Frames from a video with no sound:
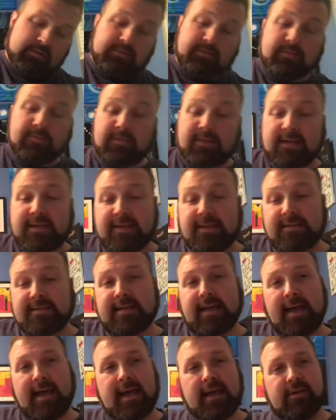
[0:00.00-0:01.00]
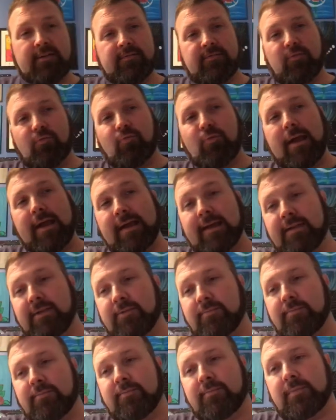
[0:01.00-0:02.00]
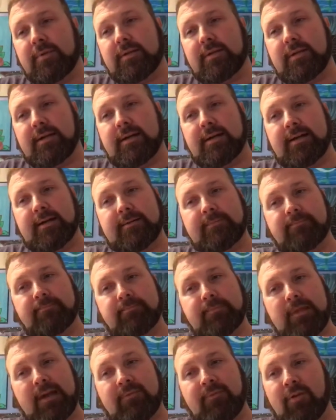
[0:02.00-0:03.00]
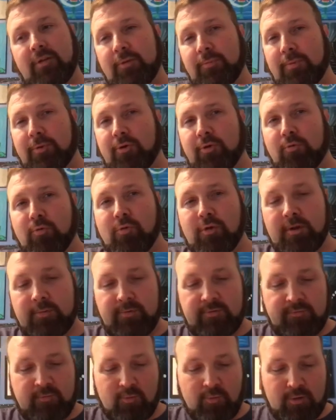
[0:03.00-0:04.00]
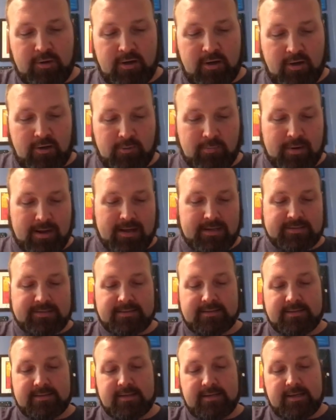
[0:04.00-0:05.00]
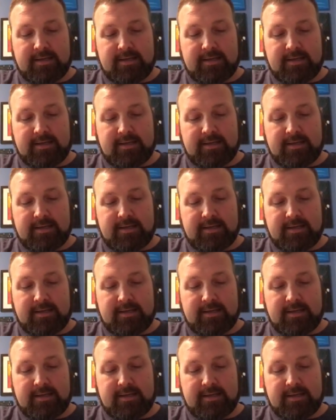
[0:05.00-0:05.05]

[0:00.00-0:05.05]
These have random. I've only pulled one before in all the boxes.